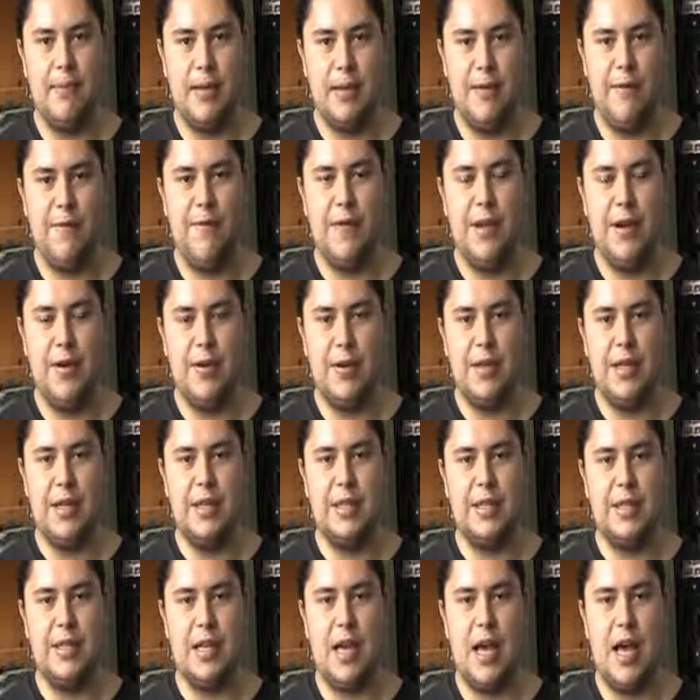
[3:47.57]

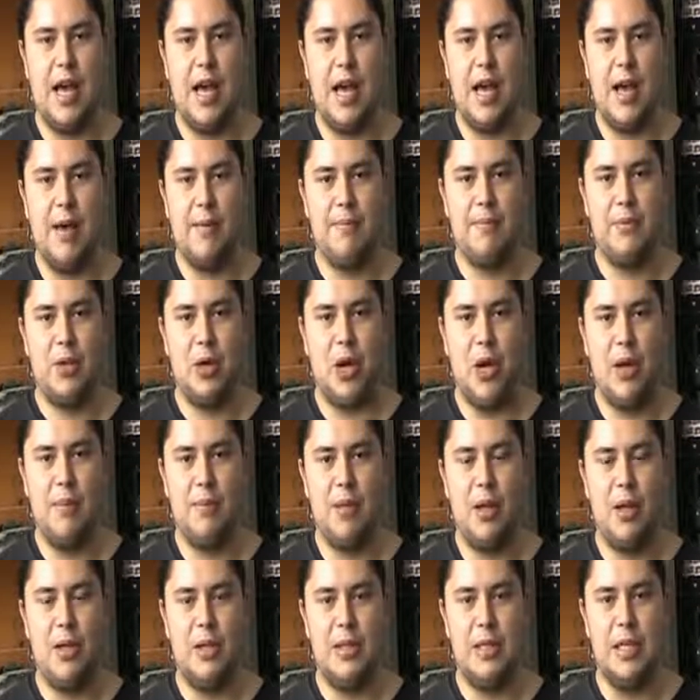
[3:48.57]
various uh,
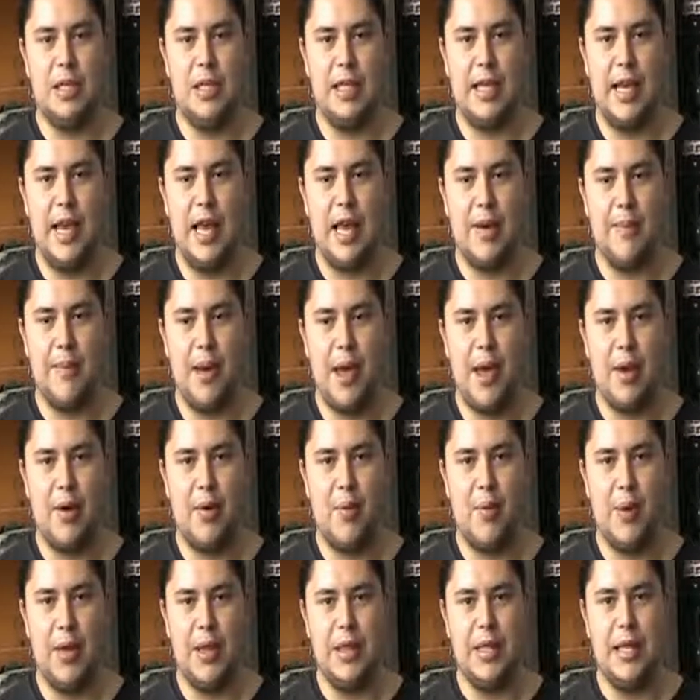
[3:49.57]
timelines in the anime or
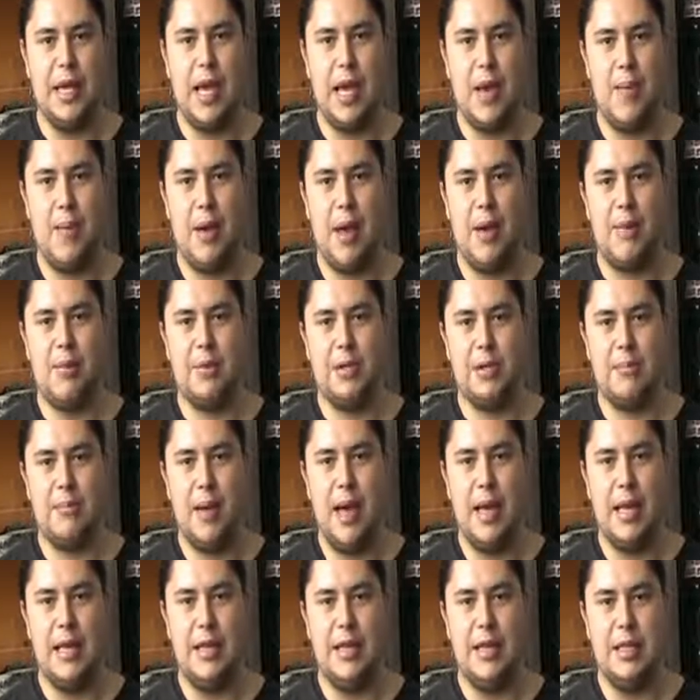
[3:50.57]
when the anime was
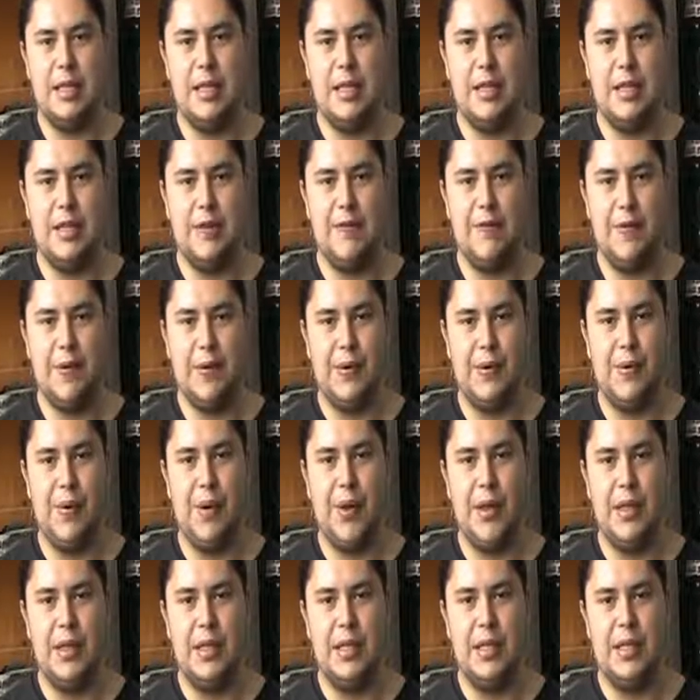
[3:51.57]
made it is different
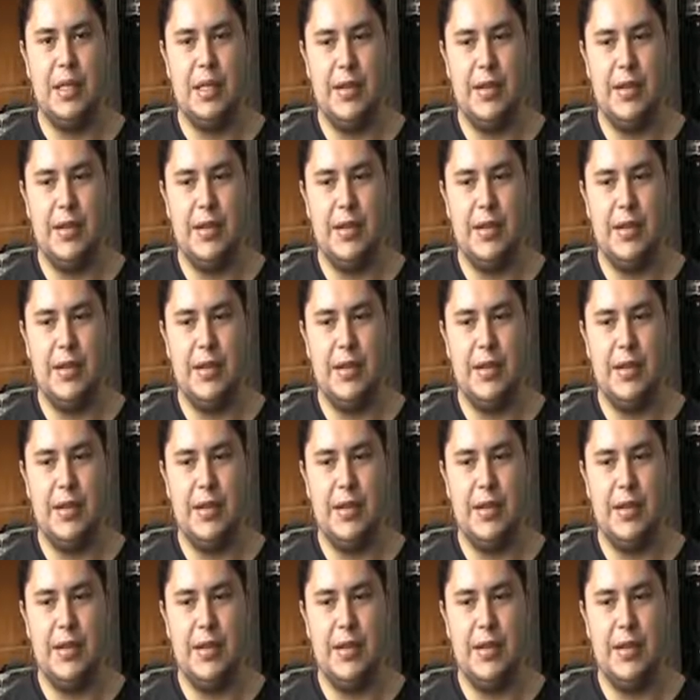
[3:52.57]
quality,